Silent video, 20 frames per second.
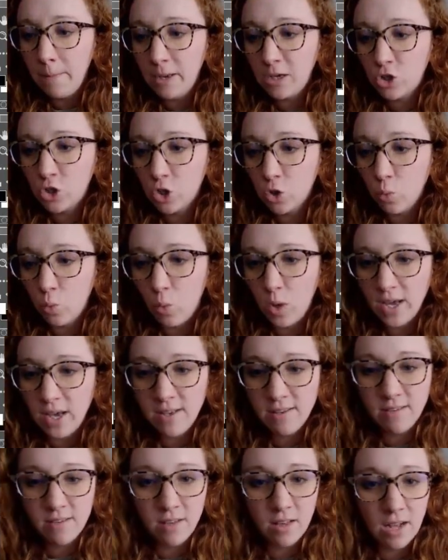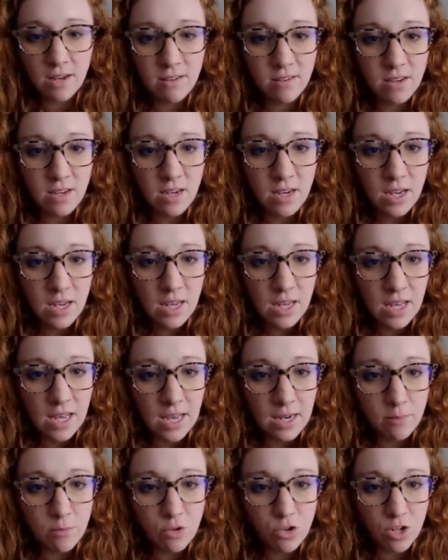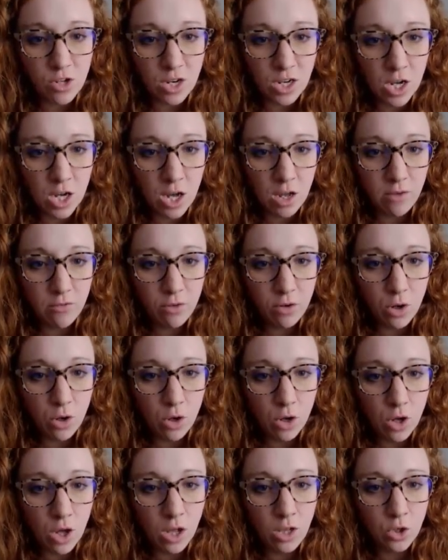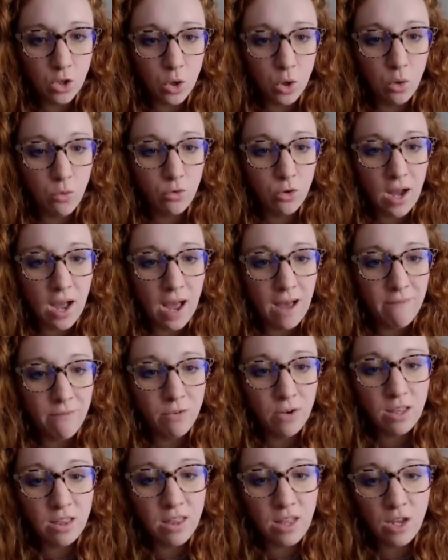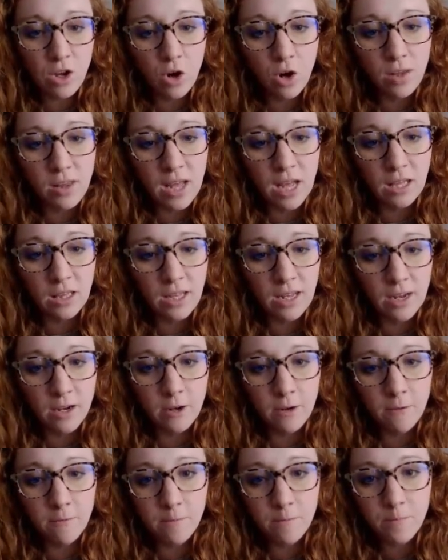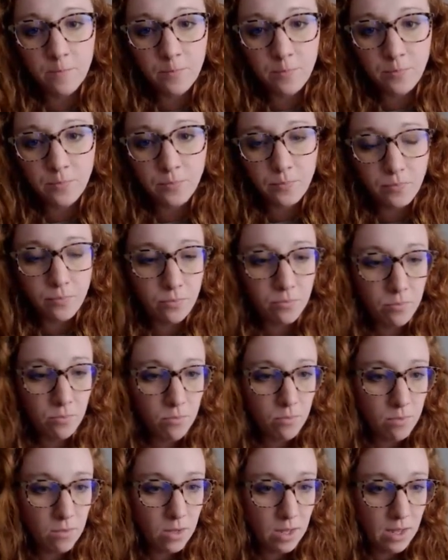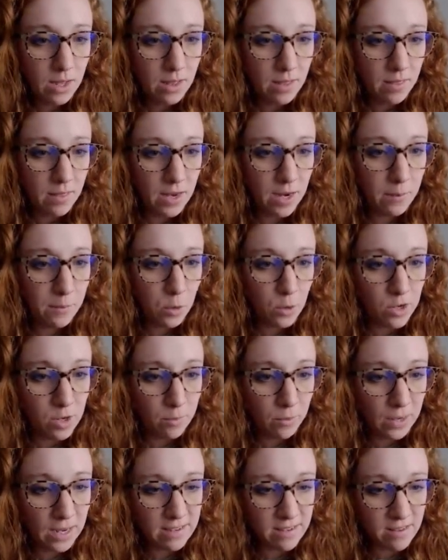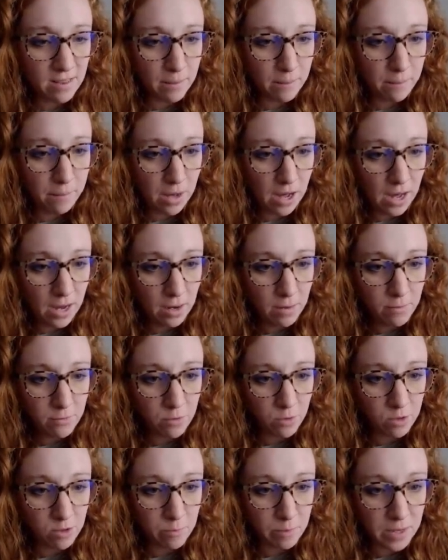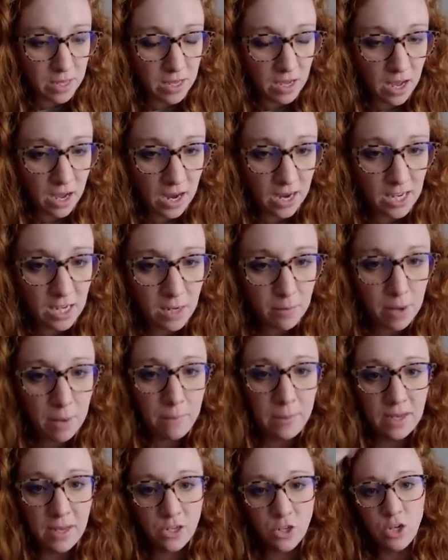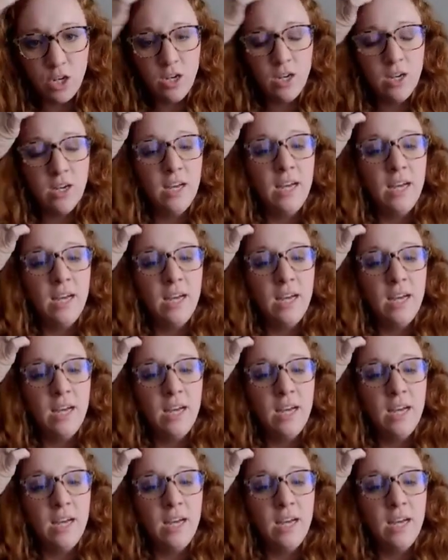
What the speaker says: make sure white is selected, and I'm just going to color over everything on that layer. Then I'm going to bring it to the bottom so it's behind my picture.